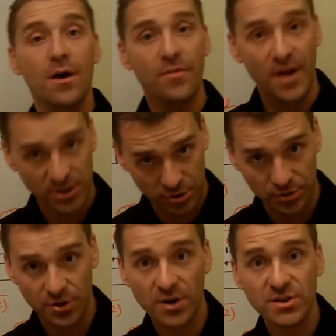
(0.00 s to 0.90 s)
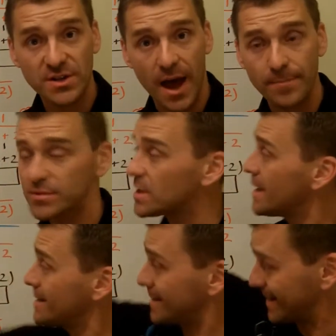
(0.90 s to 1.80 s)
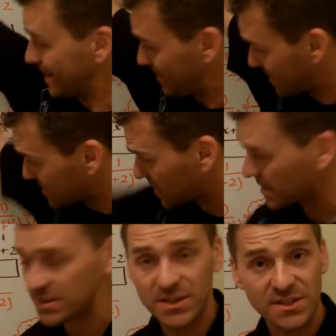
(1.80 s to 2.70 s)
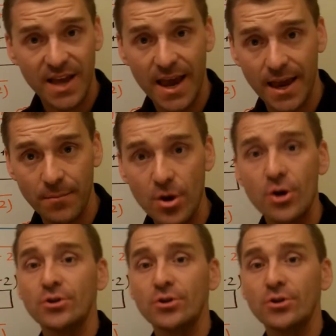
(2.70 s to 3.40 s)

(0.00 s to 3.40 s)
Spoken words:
Let's use our steps to get these things the same